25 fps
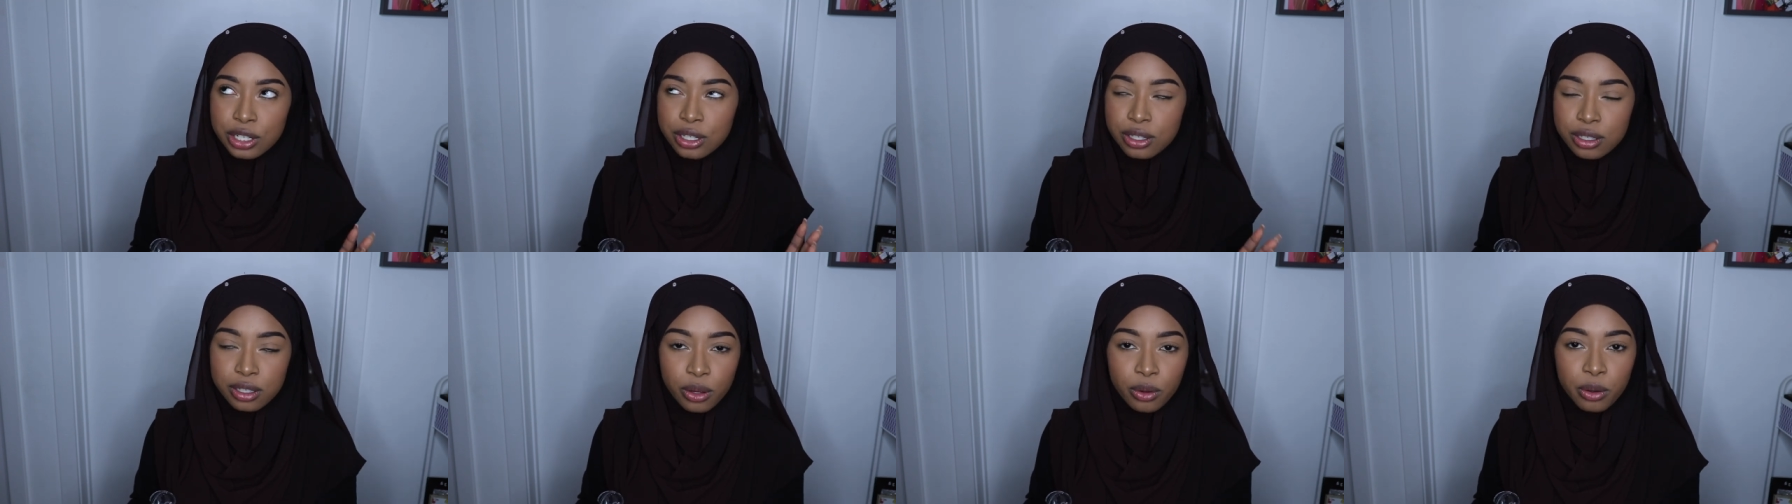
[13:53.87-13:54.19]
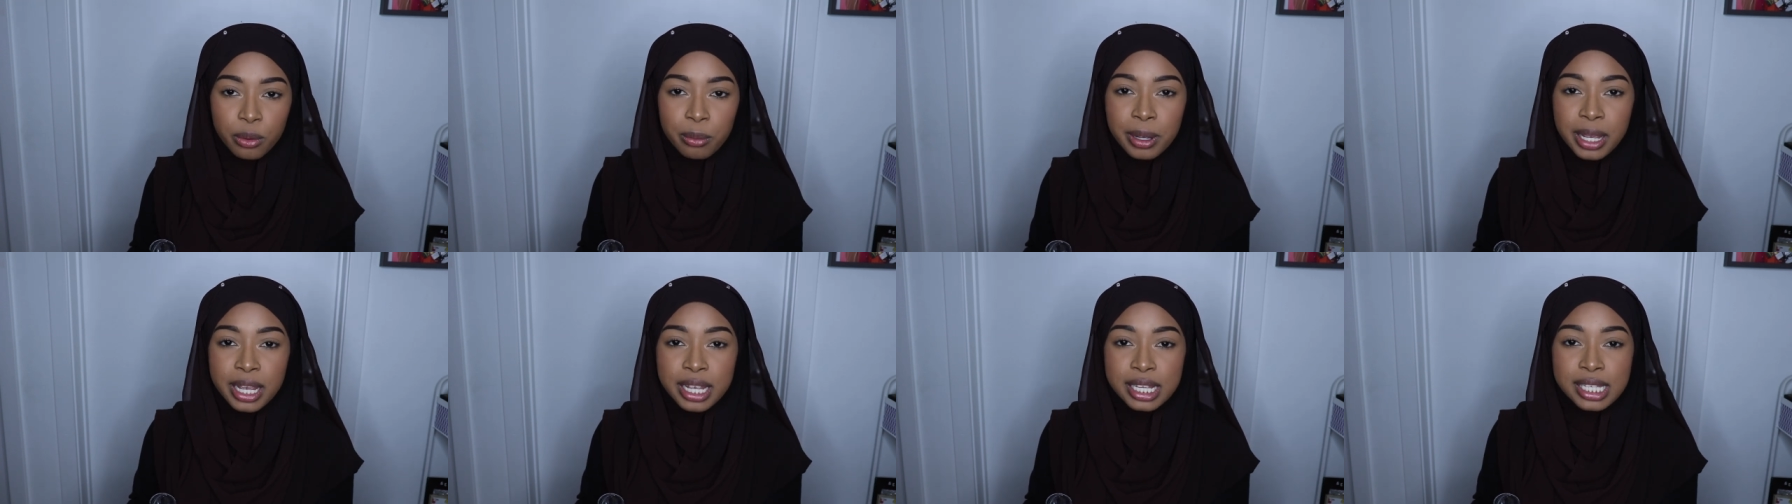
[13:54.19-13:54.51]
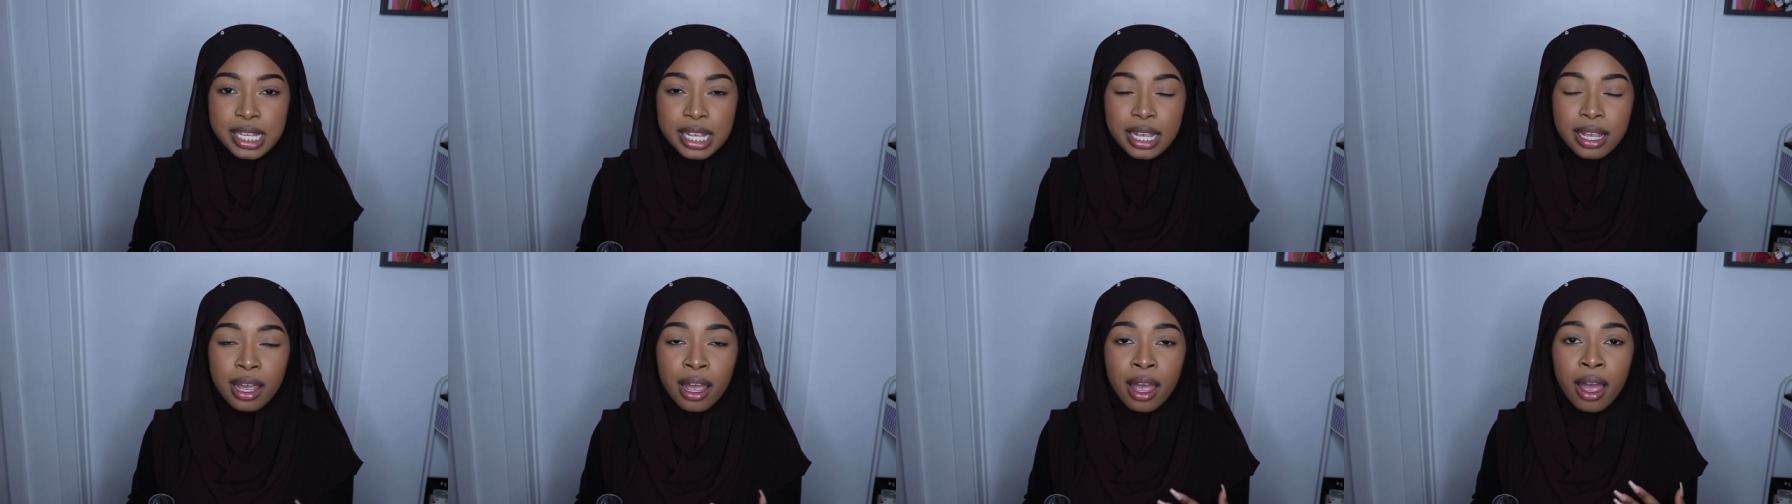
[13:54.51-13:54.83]
She's so
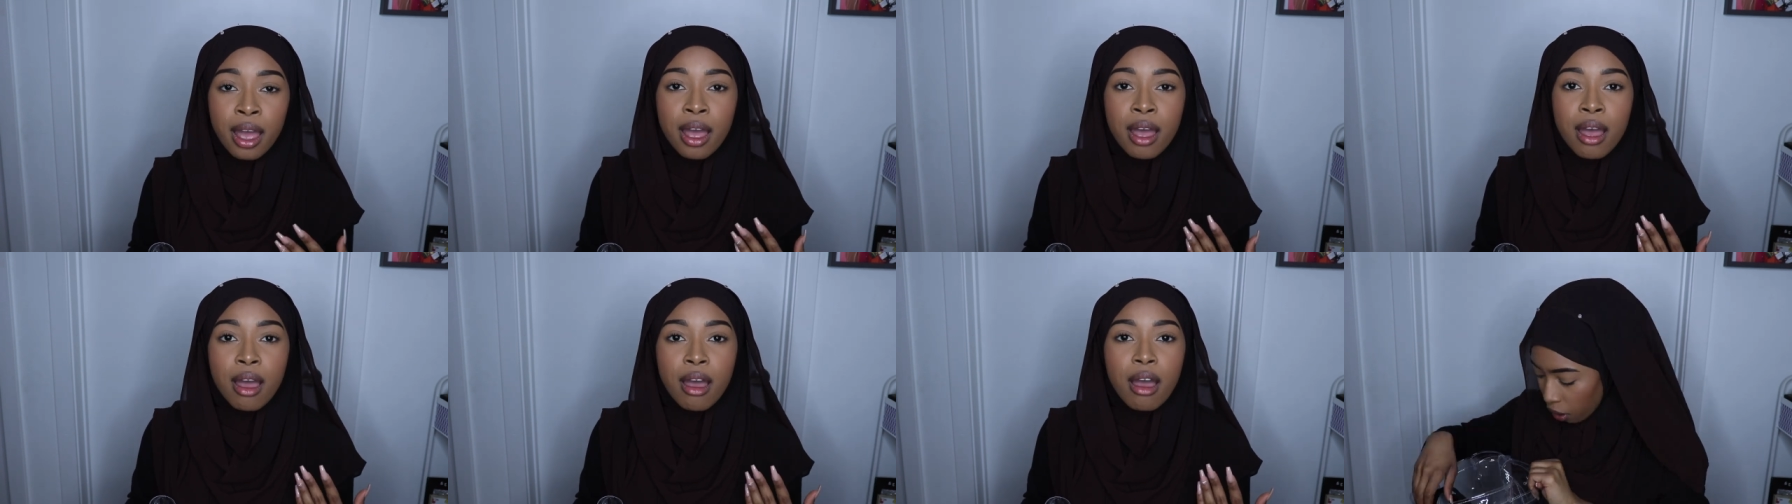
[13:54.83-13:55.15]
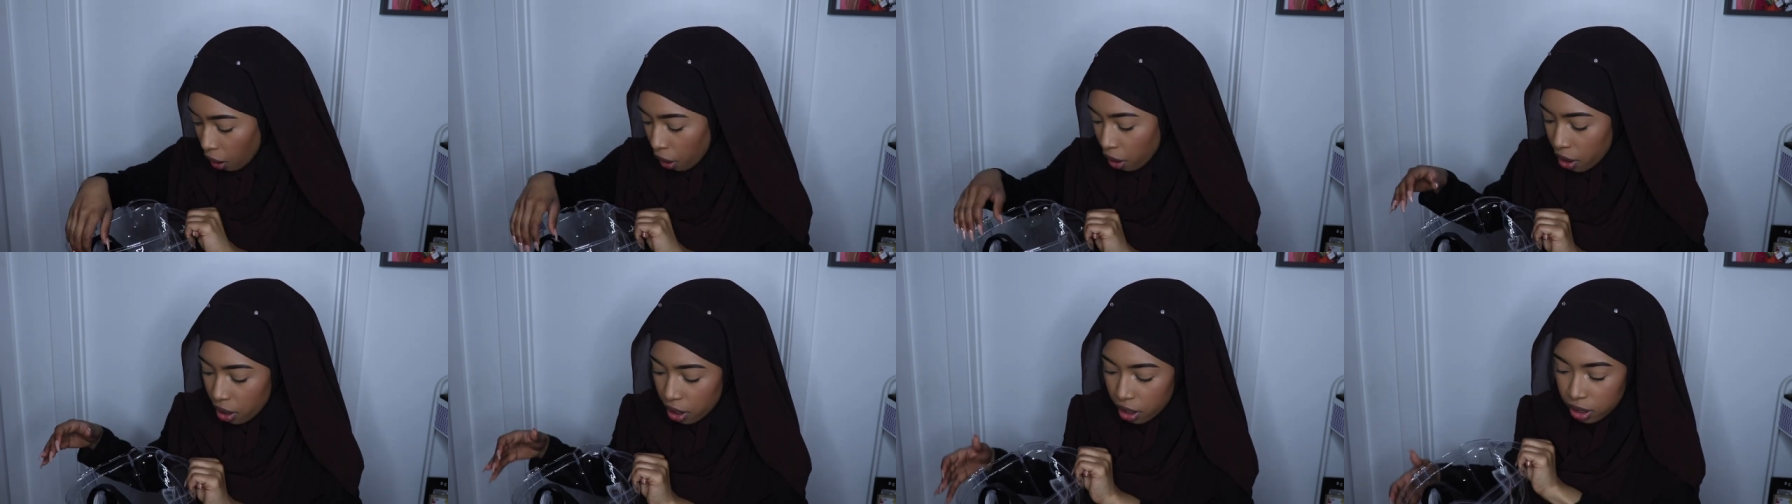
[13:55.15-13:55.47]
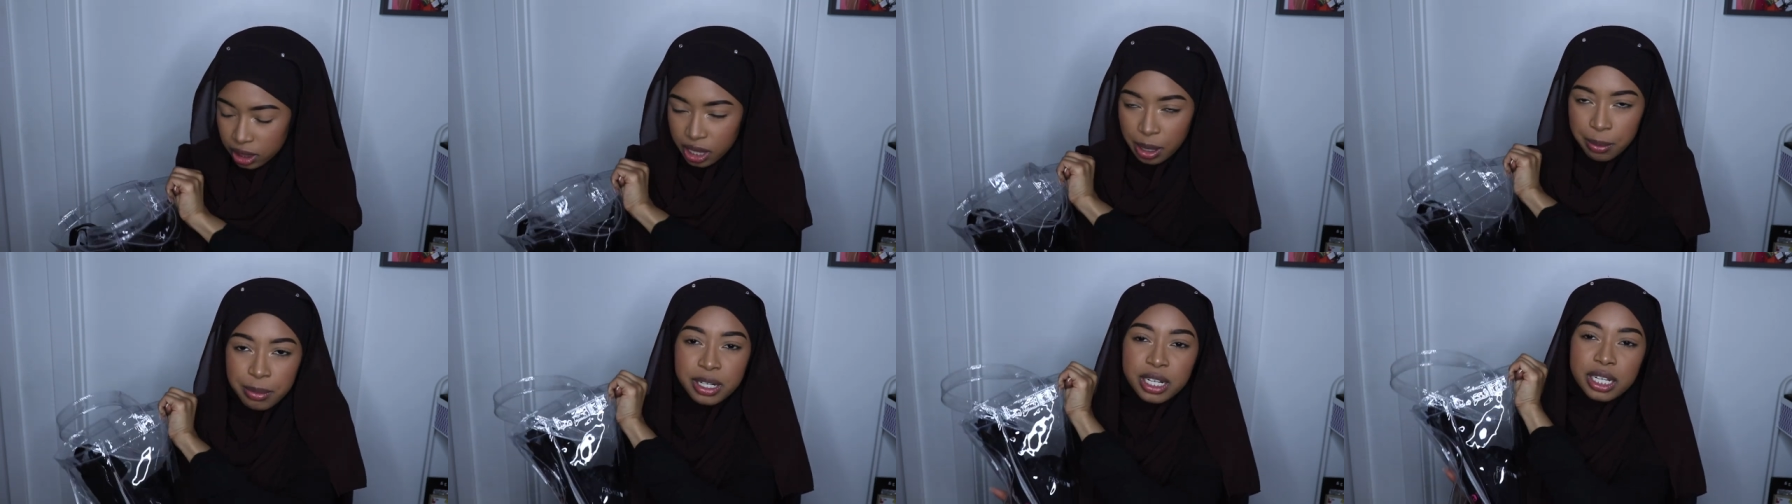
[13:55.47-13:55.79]
amazing.
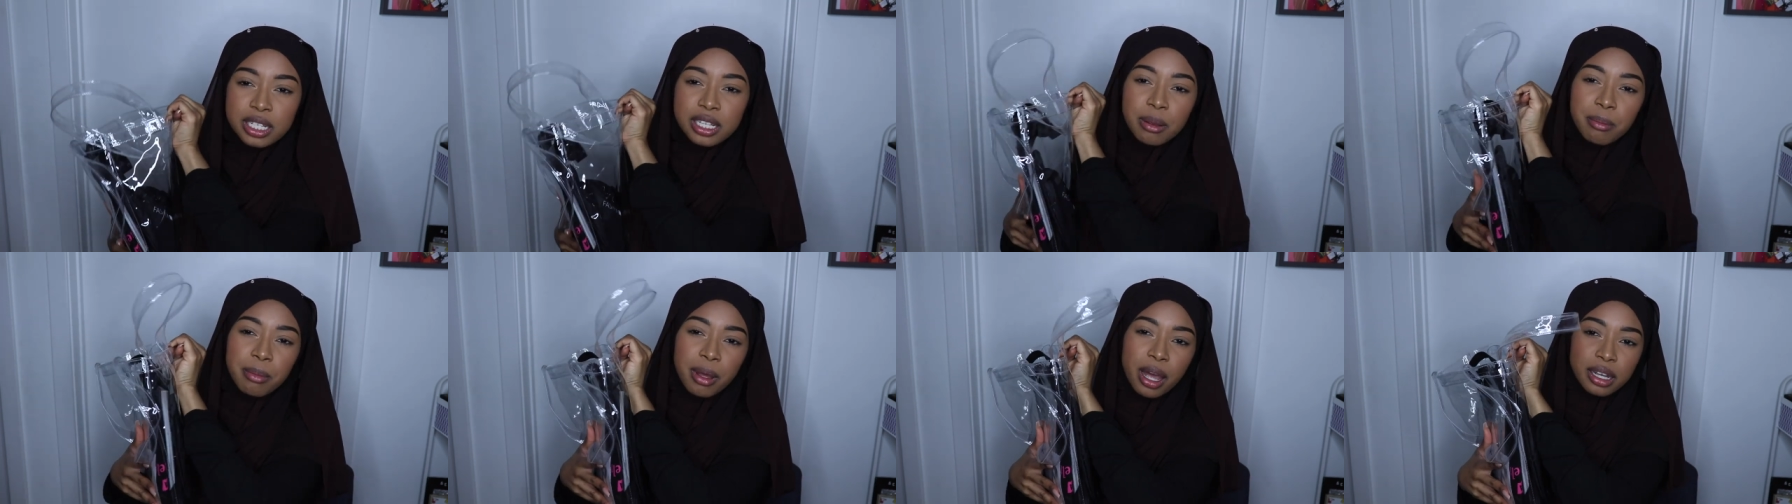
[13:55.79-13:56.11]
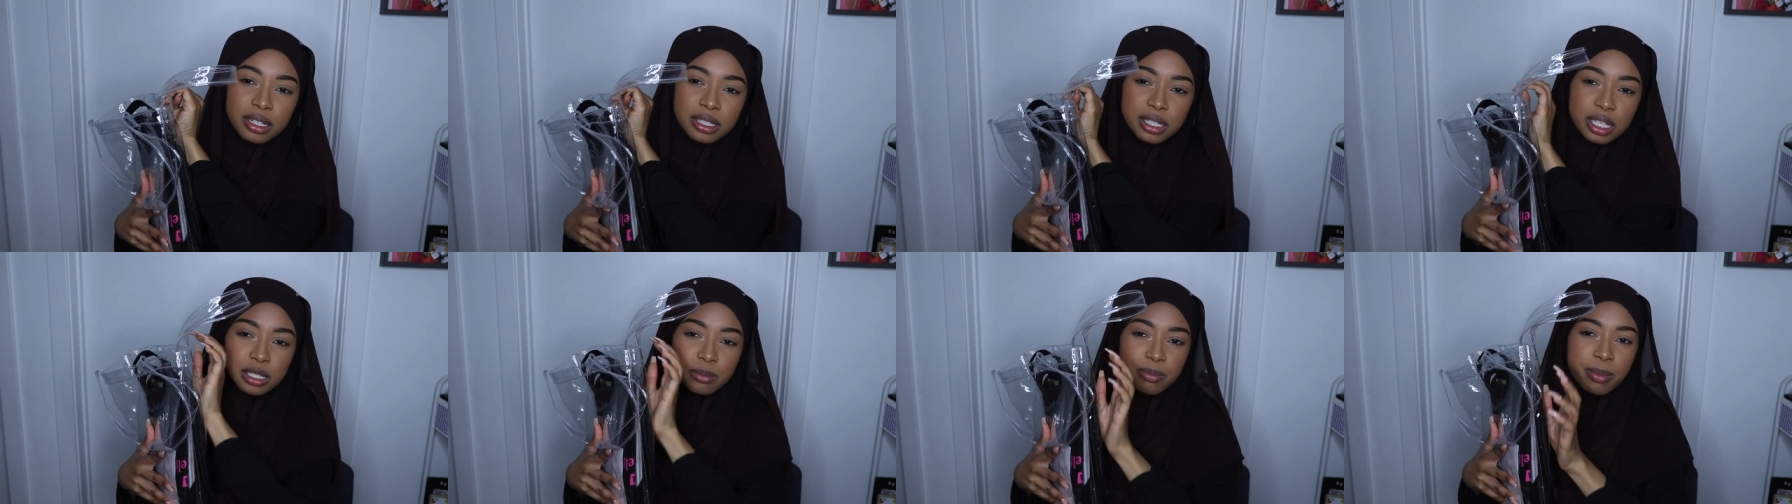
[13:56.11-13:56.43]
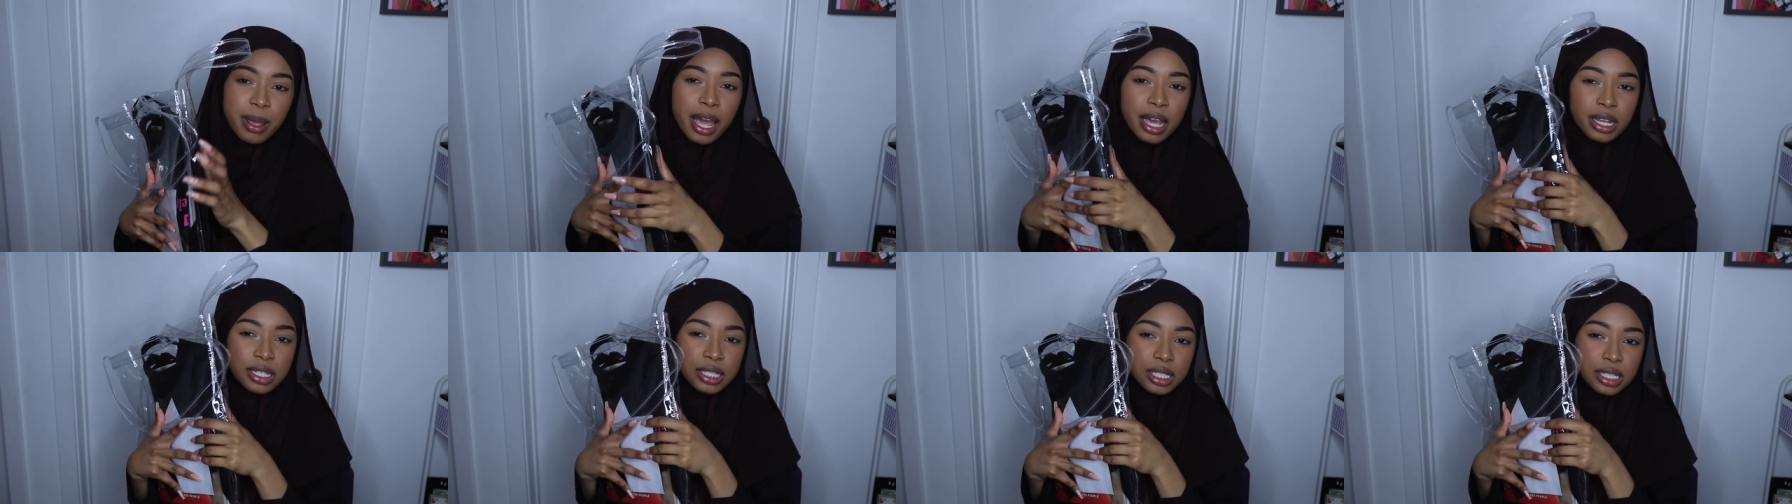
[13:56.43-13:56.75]
Let me just unbox this
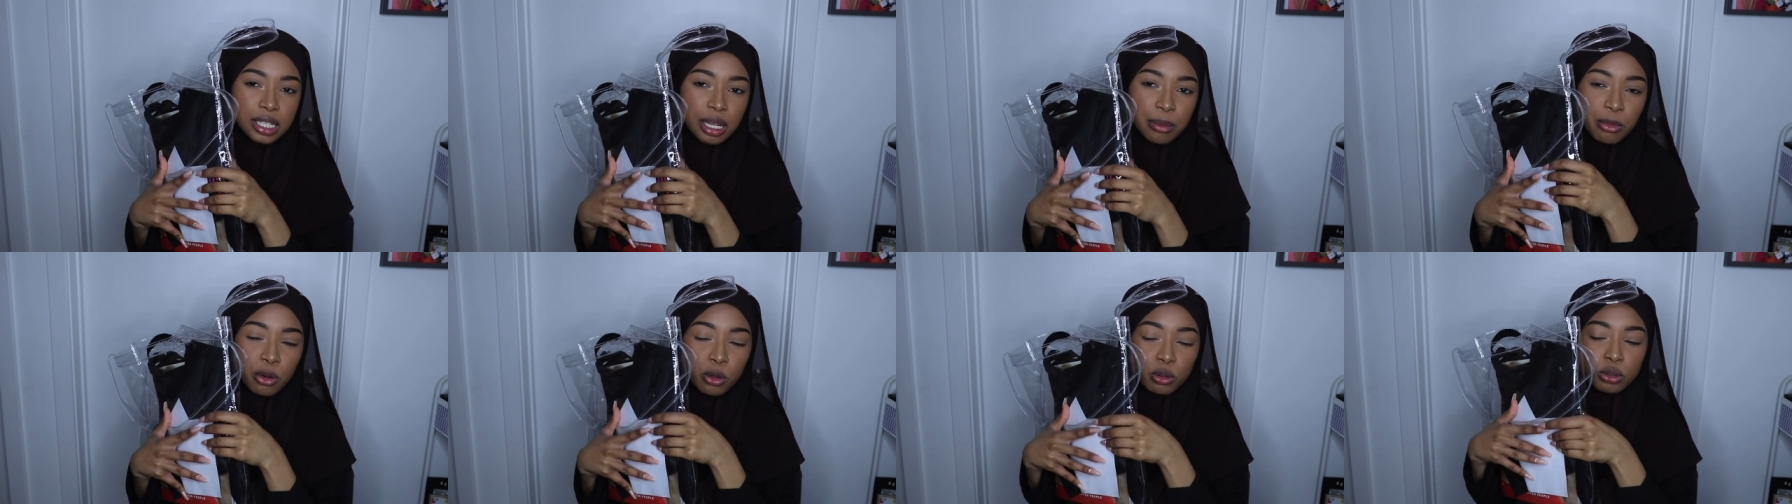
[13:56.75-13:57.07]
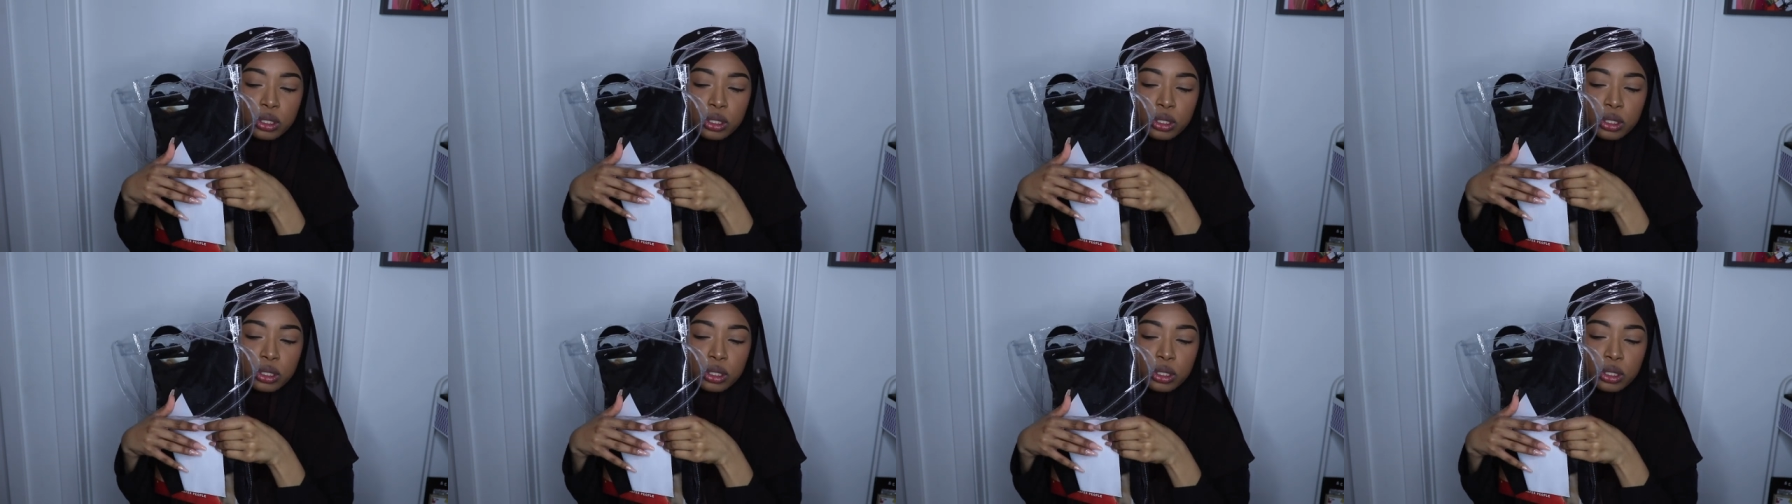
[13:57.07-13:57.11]
bag since I'm